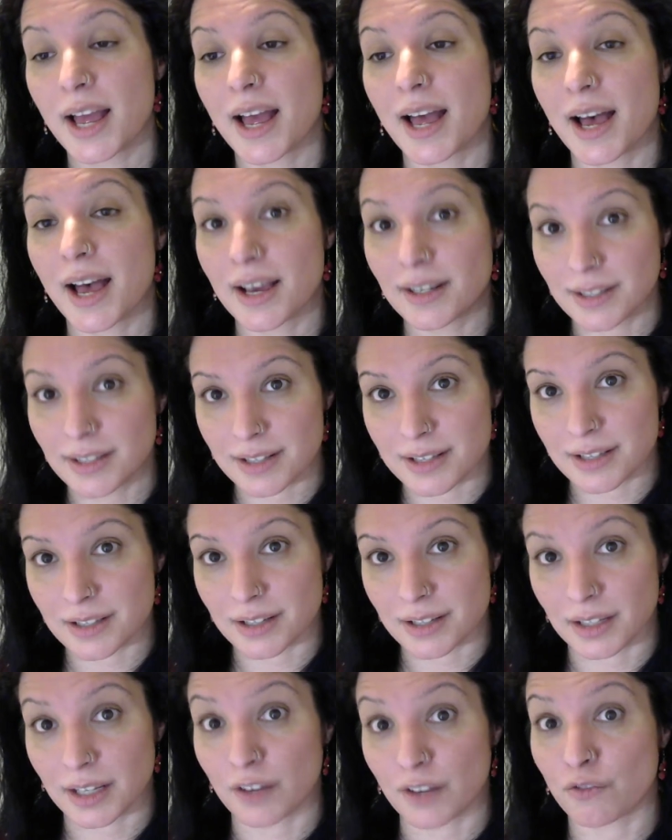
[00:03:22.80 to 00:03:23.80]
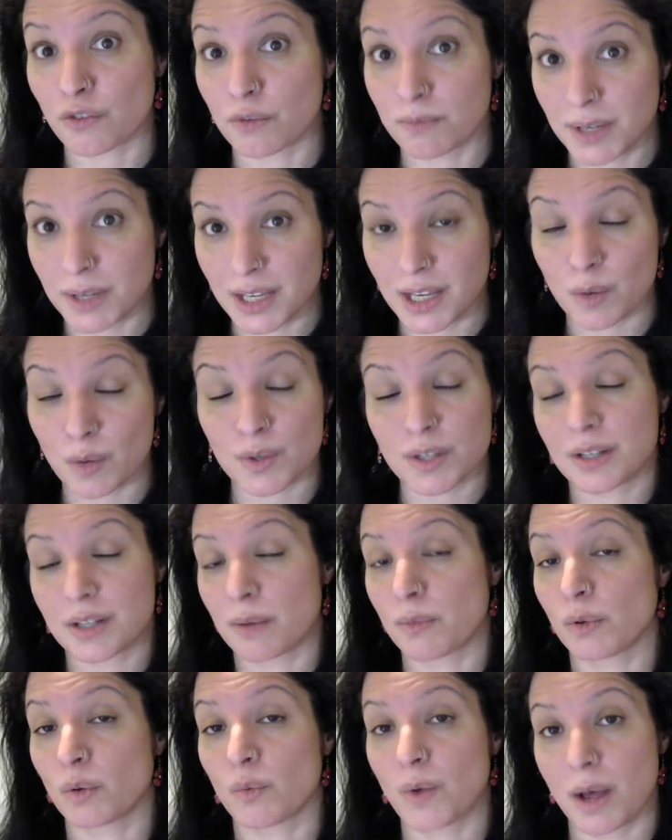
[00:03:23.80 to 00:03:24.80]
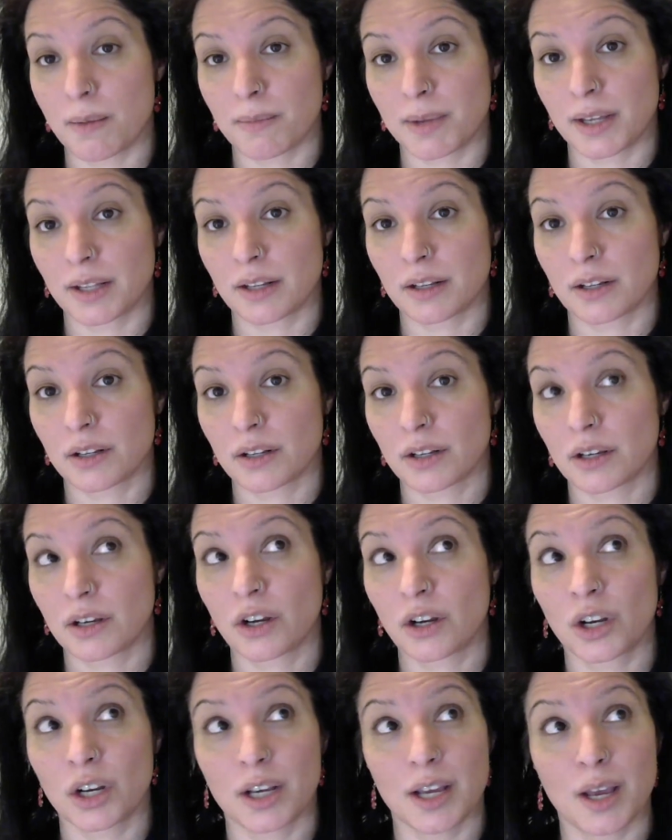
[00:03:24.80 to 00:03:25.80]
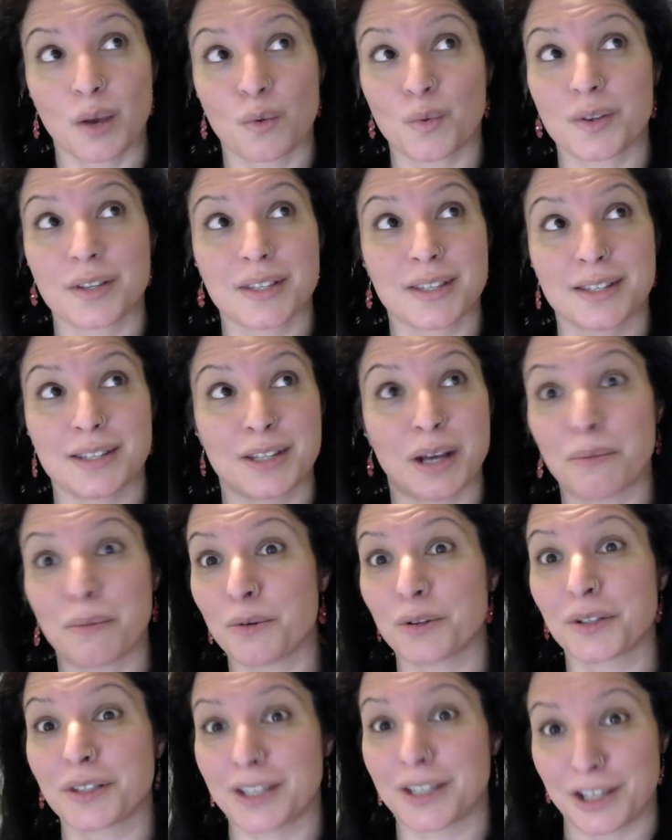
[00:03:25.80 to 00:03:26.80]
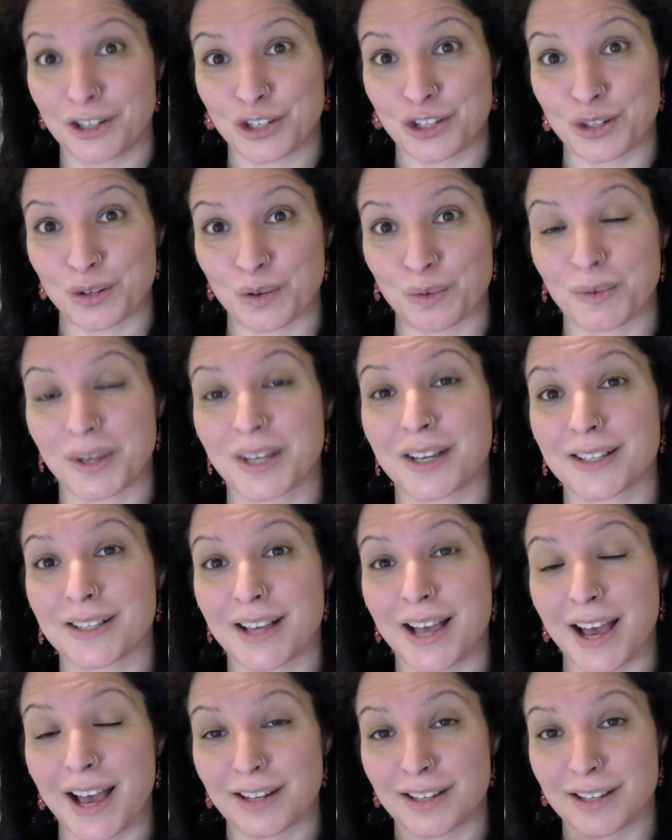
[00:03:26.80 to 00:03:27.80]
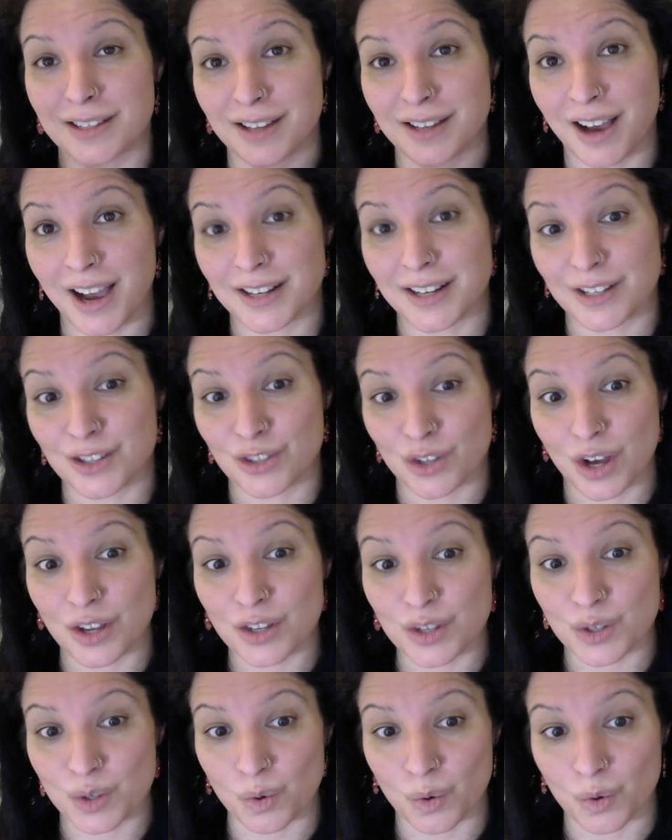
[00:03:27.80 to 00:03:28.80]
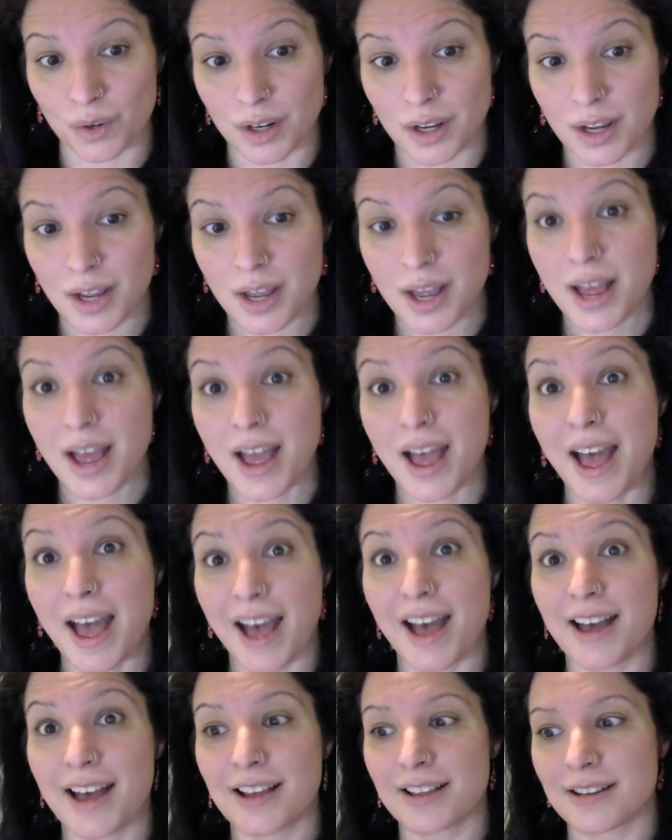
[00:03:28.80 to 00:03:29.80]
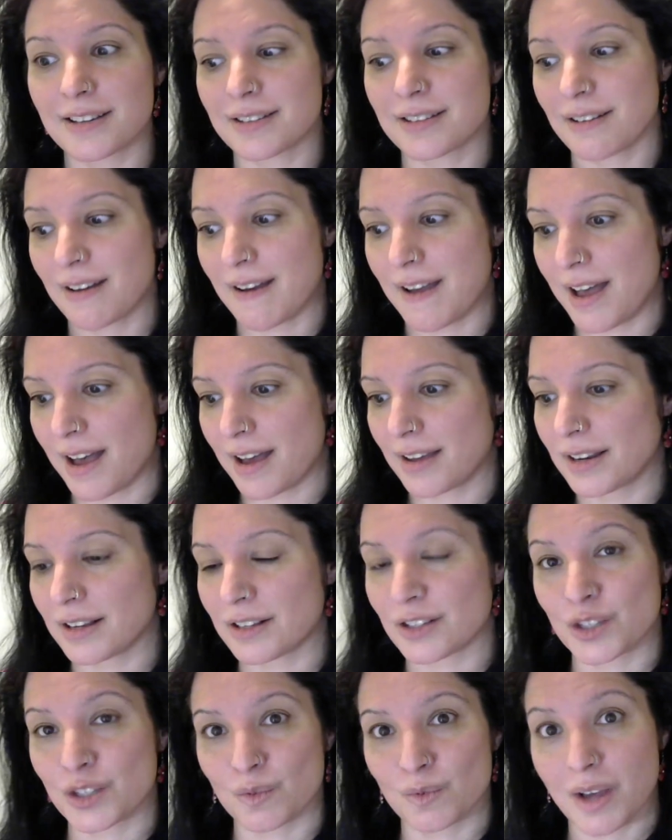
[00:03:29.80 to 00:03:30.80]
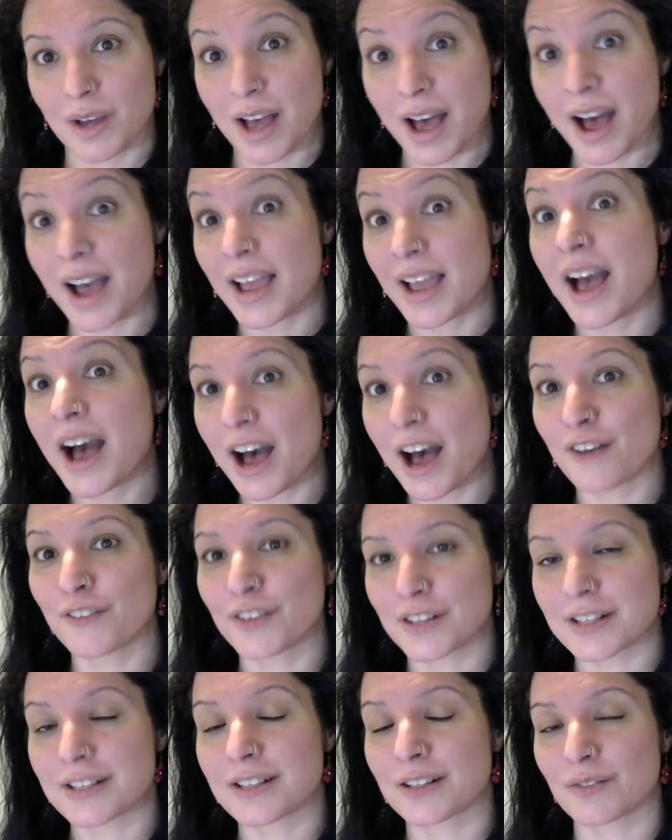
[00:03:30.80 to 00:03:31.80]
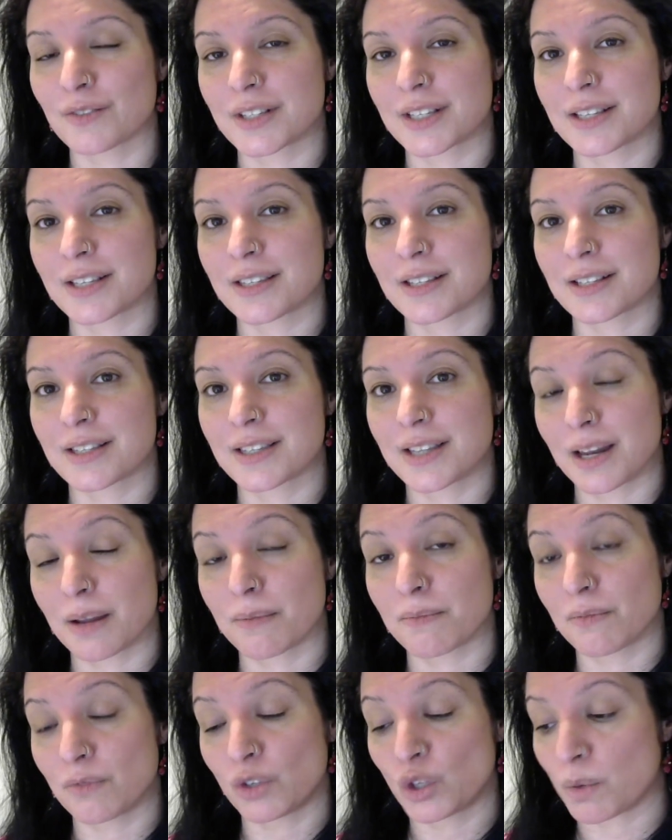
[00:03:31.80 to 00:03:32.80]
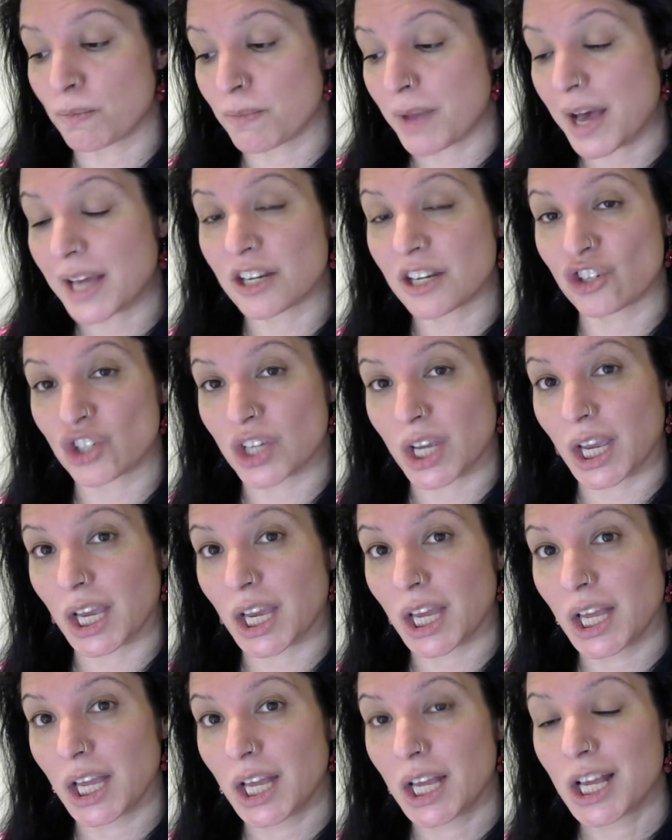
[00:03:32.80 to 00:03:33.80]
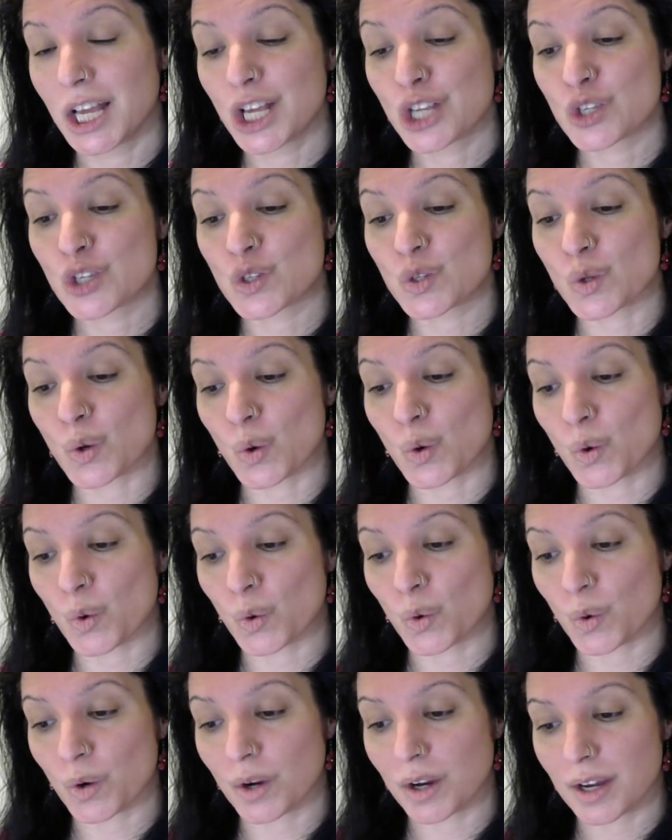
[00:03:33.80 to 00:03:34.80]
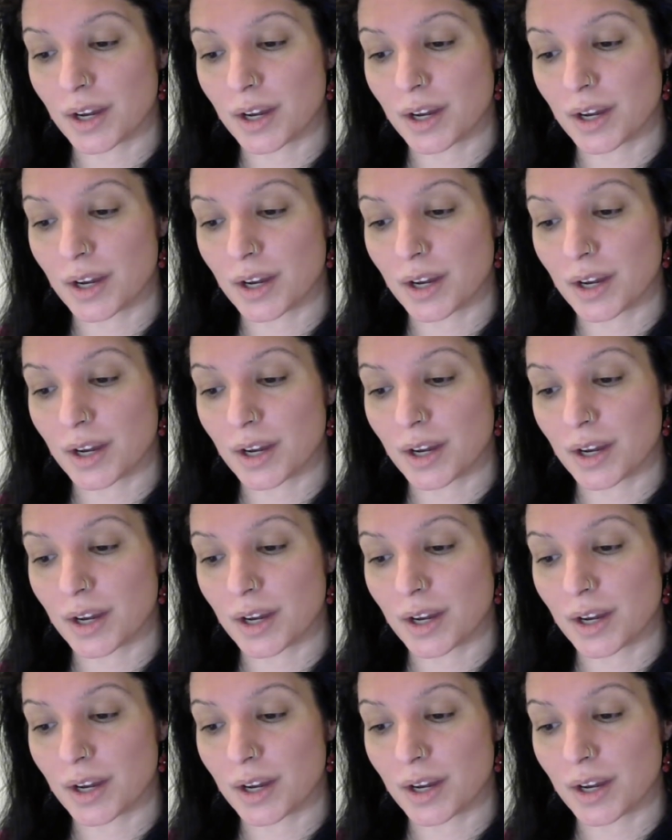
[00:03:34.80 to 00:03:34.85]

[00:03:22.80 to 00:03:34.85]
and insulin, like for me, it was a double whammy it was double the issue because I had the high testosterone and I had insulin I have insulin resistance and I'm you know managing. So